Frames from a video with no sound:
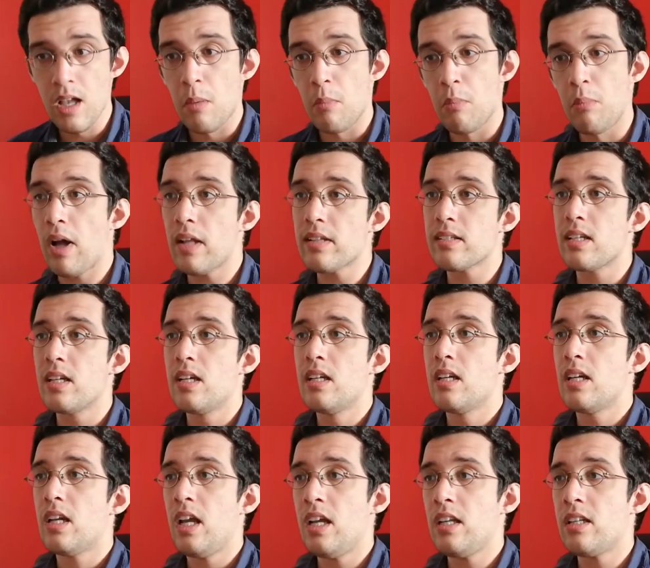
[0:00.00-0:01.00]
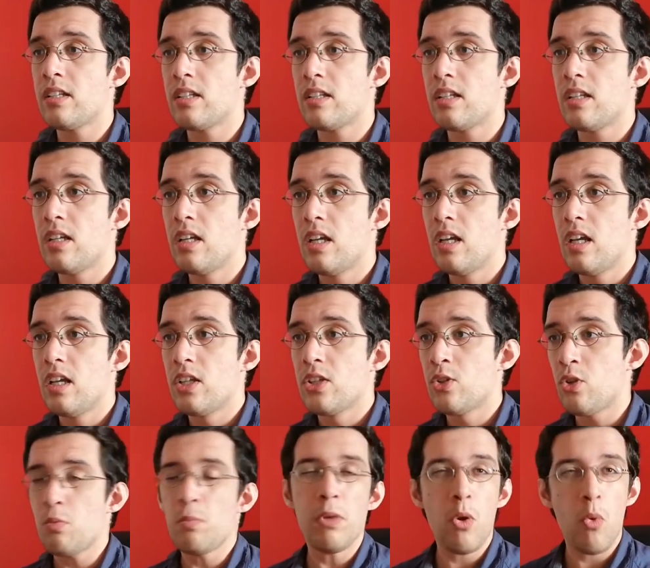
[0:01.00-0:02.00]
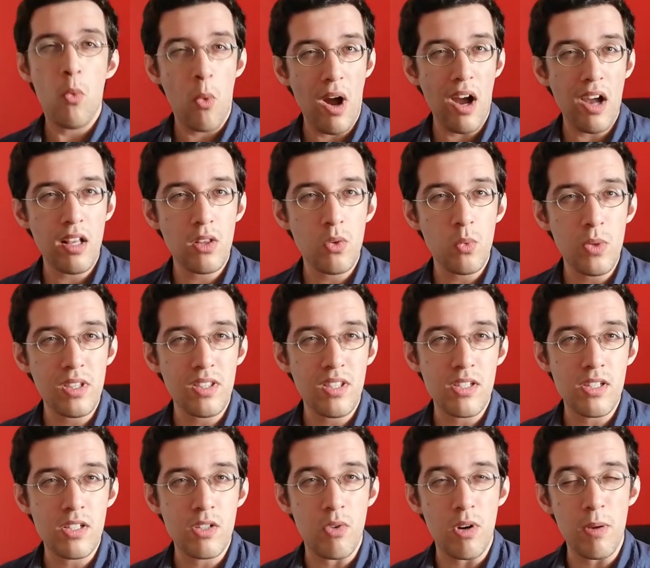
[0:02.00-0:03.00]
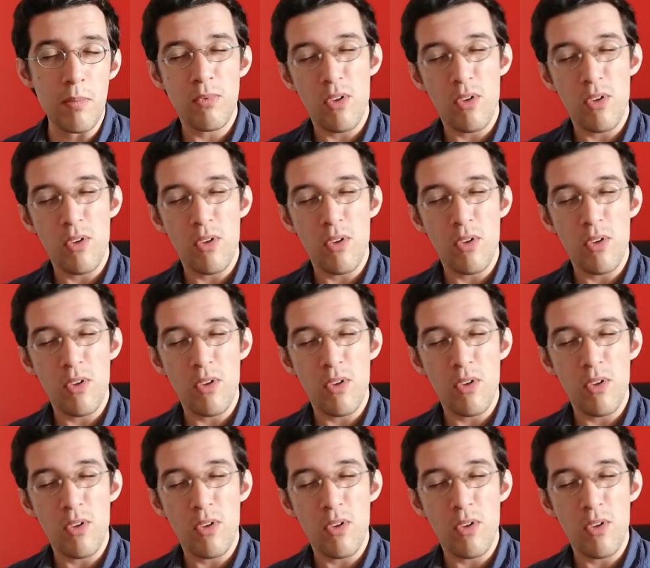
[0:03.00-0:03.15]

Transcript: but it took me a while with the script,